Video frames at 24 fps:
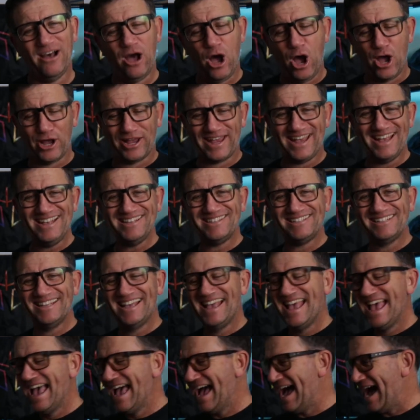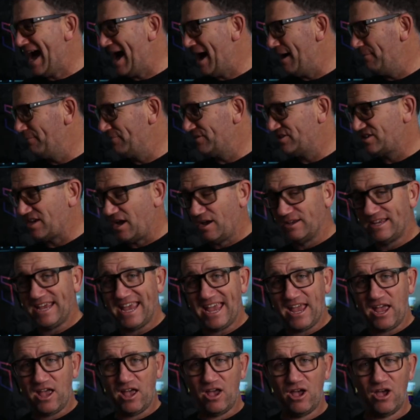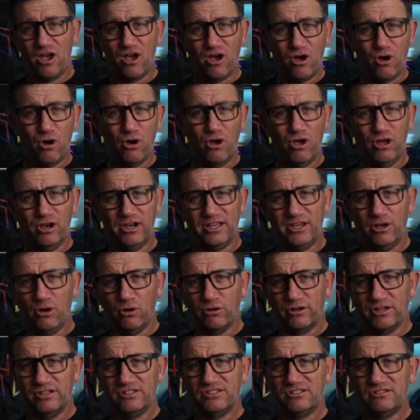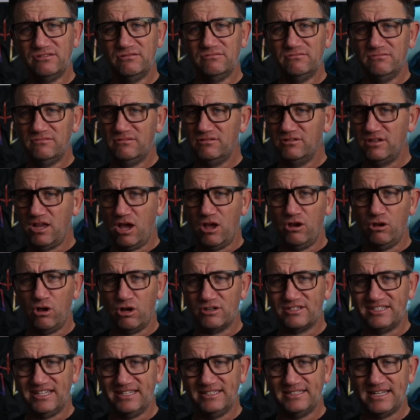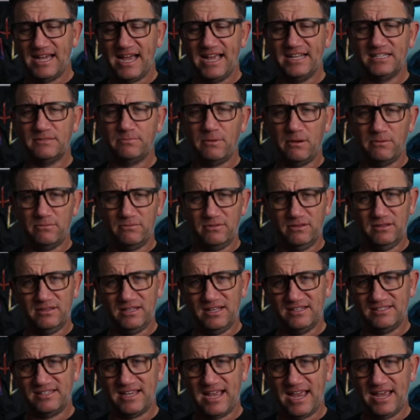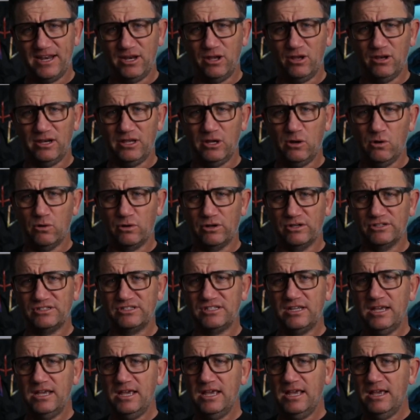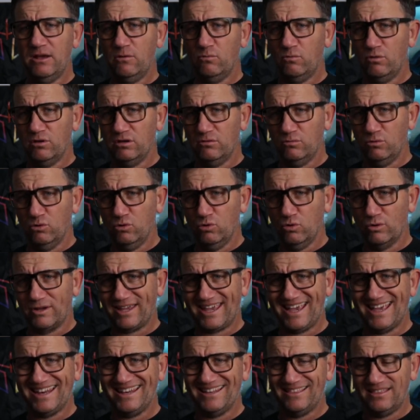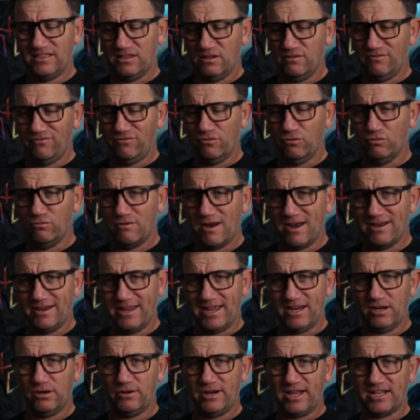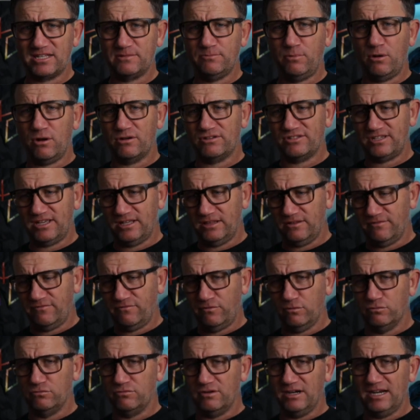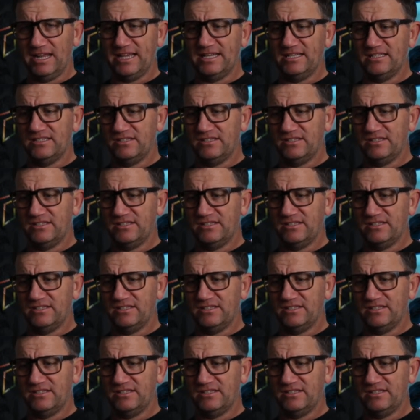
I guess. So yeah, early August, no locked in dates, but they're saying early August we will get the full rundown on Xbox and the full release.